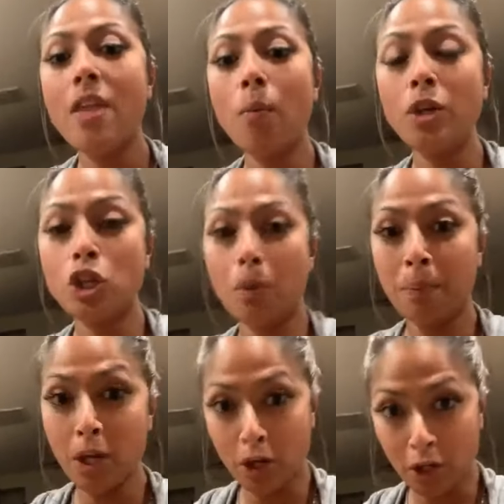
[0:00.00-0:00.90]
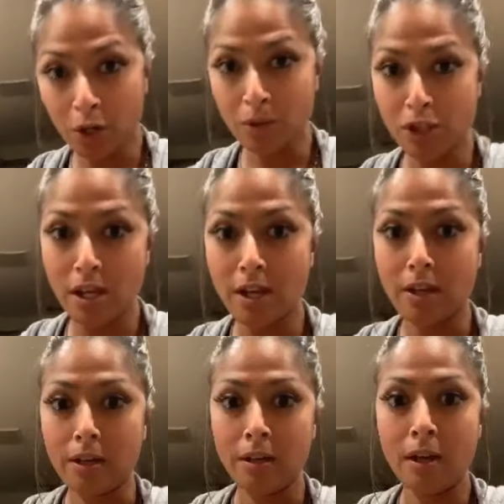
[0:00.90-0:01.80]
Then we took Peter to go
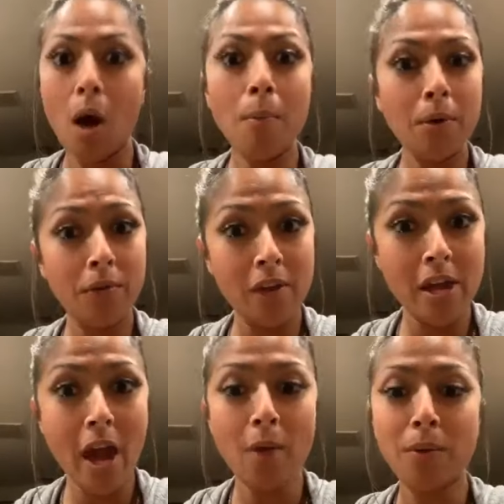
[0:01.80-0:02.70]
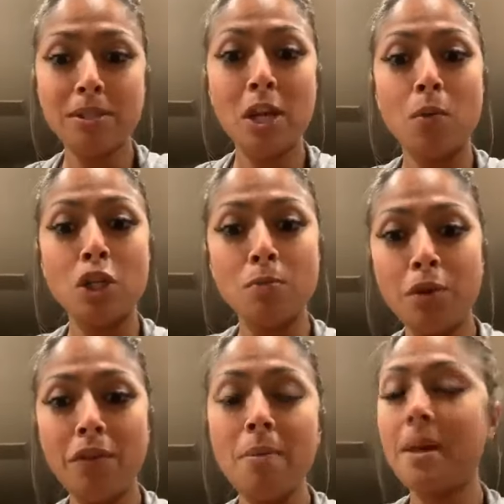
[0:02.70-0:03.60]
see a movie. I won't say which
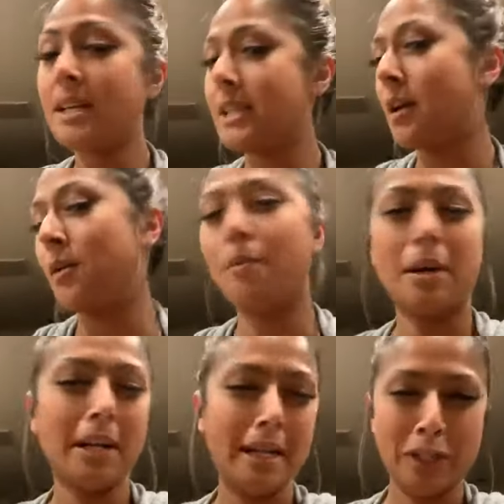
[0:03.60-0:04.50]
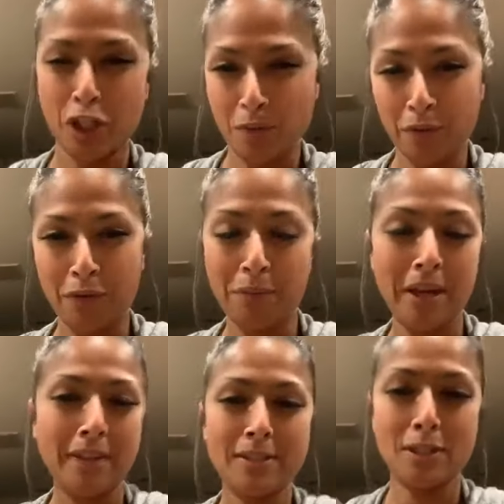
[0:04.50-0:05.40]
movie because I don't want to get in trouble for
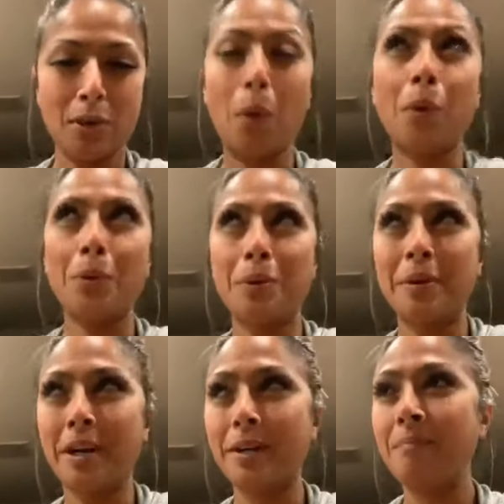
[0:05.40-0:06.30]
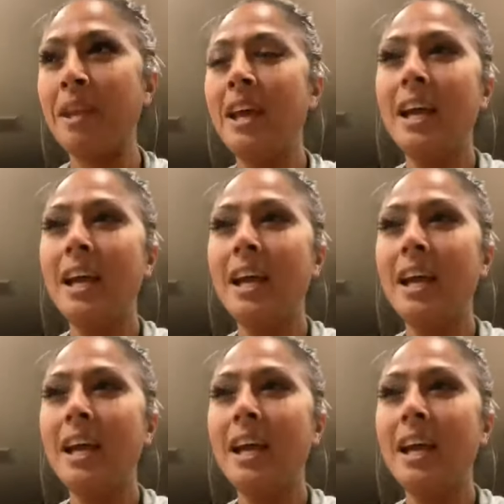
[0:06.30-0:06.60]
being such a horrible parent.